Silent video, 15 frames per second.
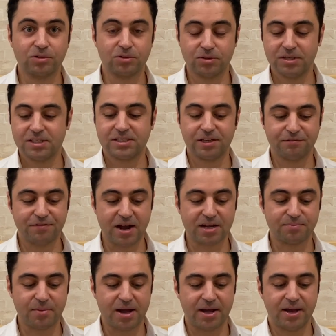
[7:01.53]
to
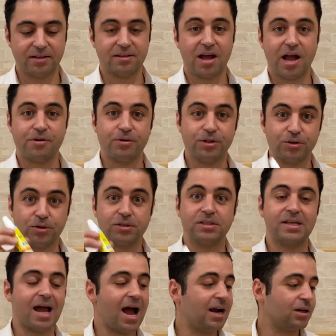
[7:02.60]
disinfect my hand, I would use
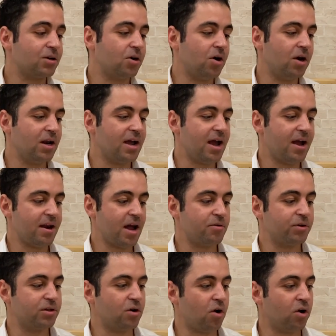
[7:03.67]
the alcohol, and I
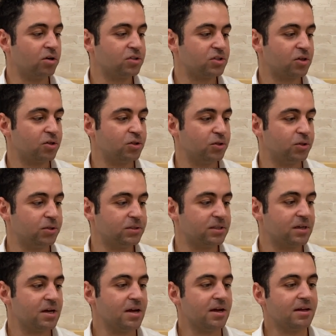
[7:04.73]
would also use
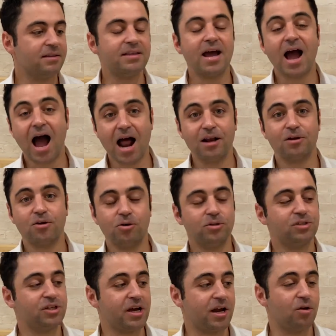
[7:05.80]
the alcohol
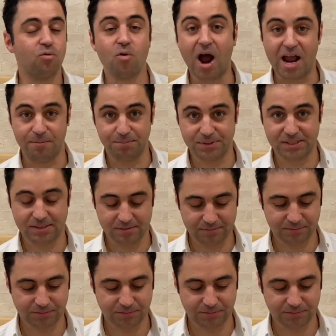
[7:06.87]
gel wipes.